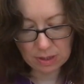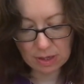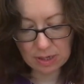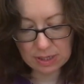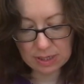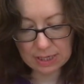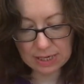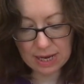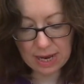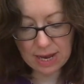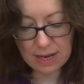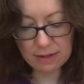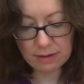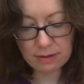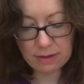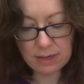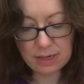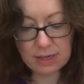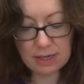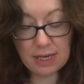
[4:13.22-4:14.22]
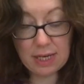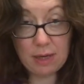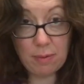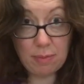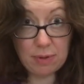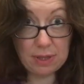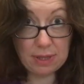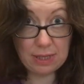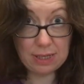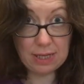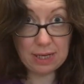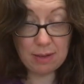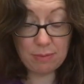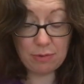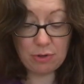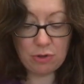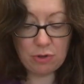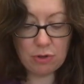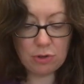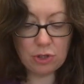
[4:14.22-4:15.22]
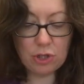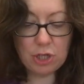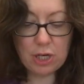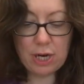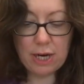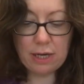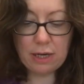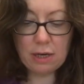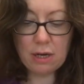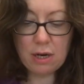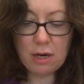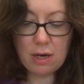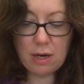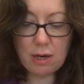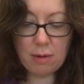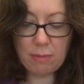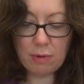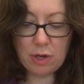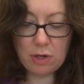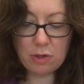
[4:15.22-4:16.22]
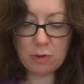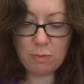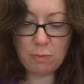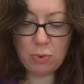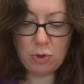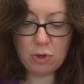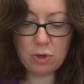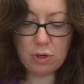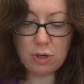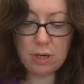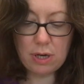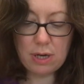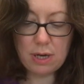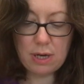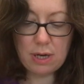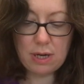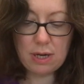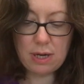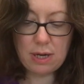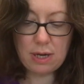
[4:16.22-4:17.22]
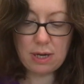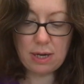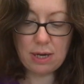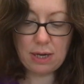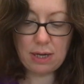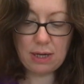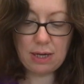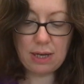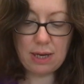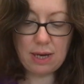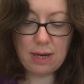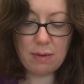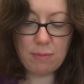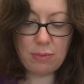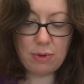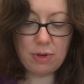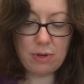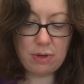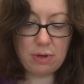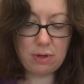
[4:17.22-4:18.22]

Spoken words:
and again keeping the clips touching, I'm going to put a clip